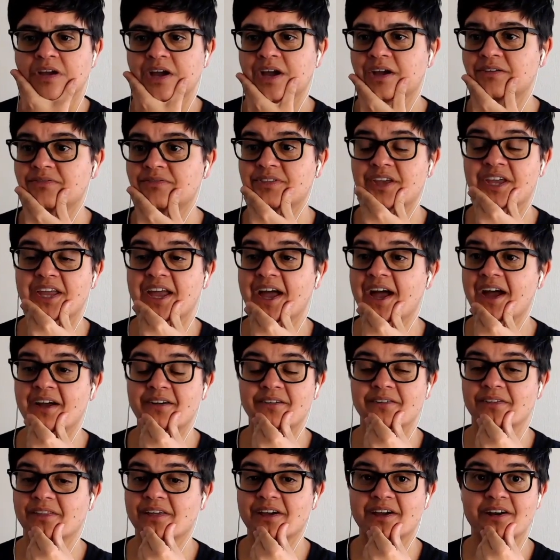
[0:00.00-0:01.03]
how they get
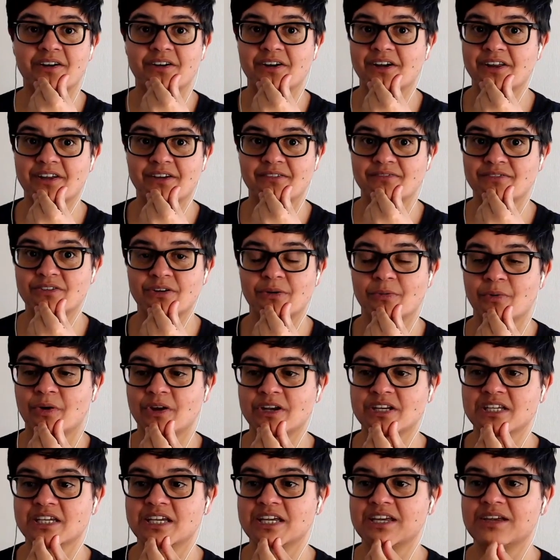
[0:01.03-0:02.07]
out of that, I have no
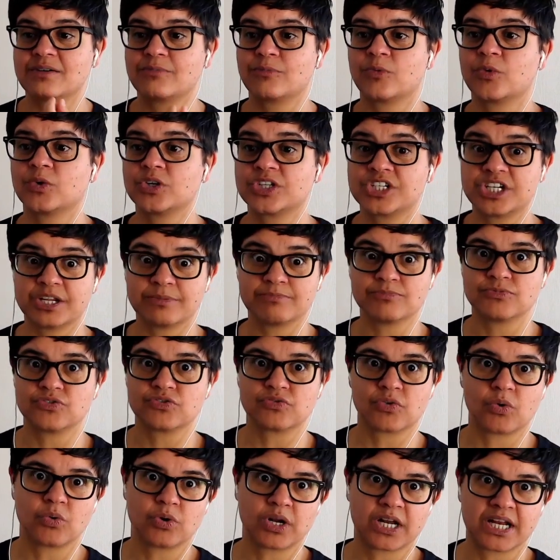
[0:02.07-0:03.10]
idea. What
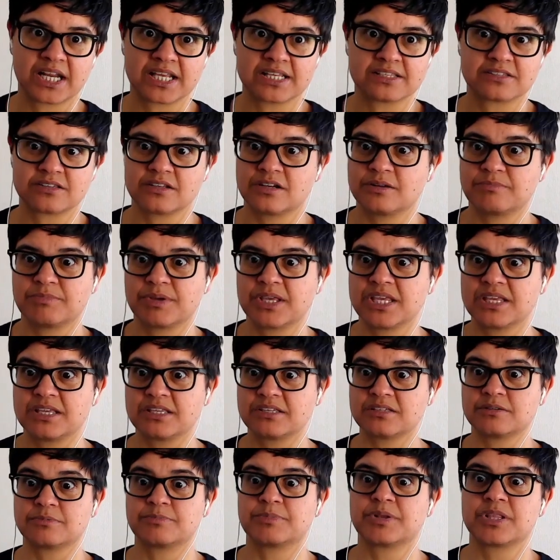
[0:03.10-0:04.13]
Jim's role in it is going to be,
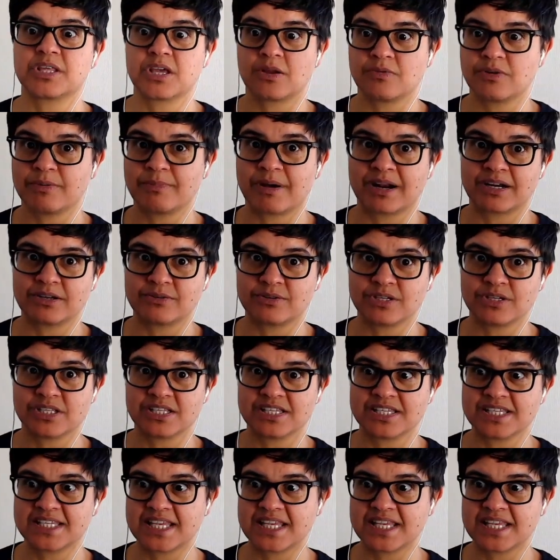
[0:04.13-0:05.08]
because he'll be the only man who can